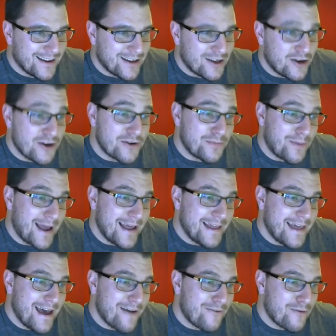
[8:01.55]
Good play
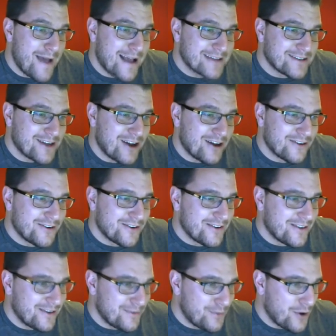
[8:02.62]
there from Hazard.
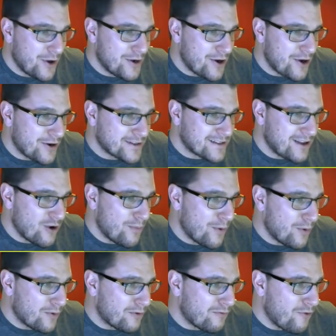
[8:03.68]
Put a nice little
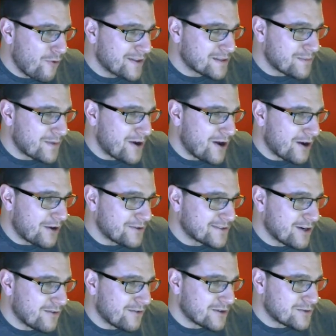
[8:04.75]
ball through into Bernardo
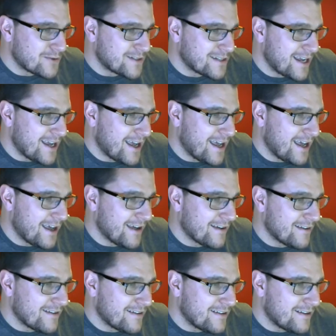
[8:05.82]
Silva as we see it here.
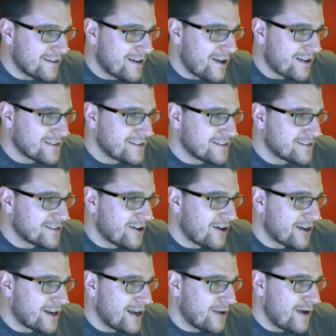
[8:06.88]
Cuts
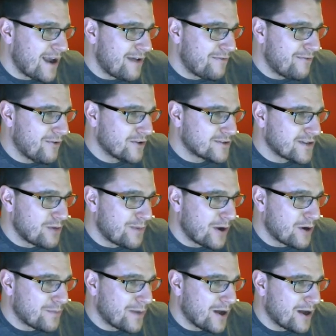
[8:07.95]
inside, little left foot toe
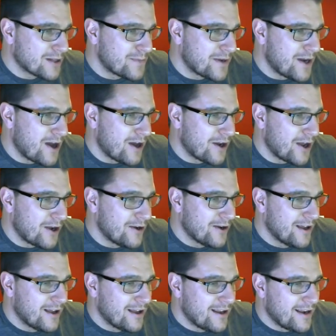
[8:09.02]
poke pass. Bernardo,
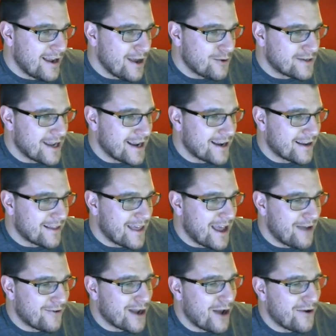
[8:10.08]
little dink. There
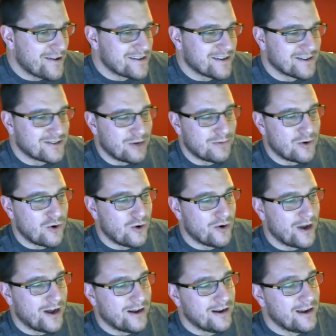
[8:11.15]
we go, into the top
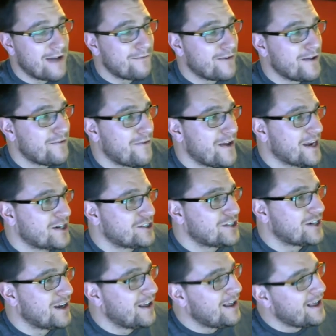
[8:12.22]
corner. Lovely finish.
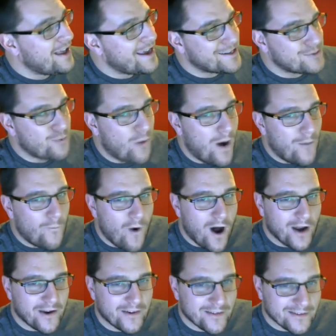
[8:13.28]
It's 1
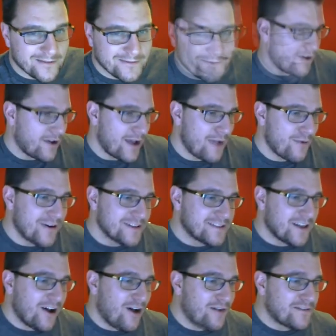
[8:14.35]
1. Okay, we're into
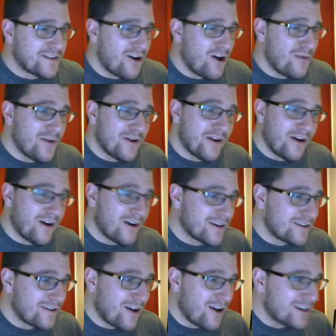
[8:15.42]
half time, and I,
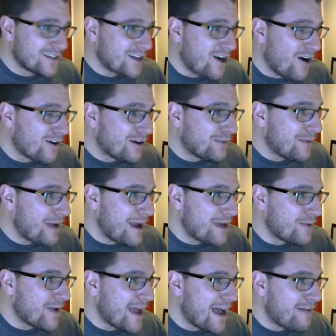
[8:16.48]
I can't complain.
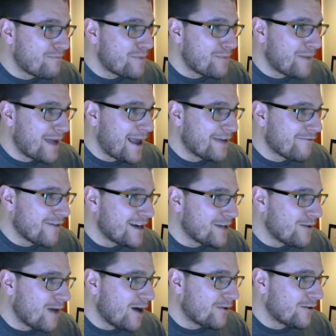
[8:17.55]
We have been playing really
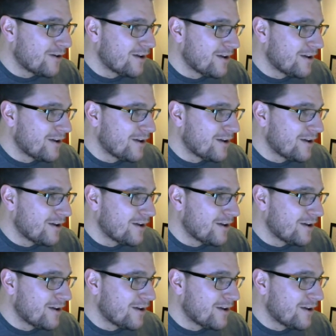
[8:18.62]
well.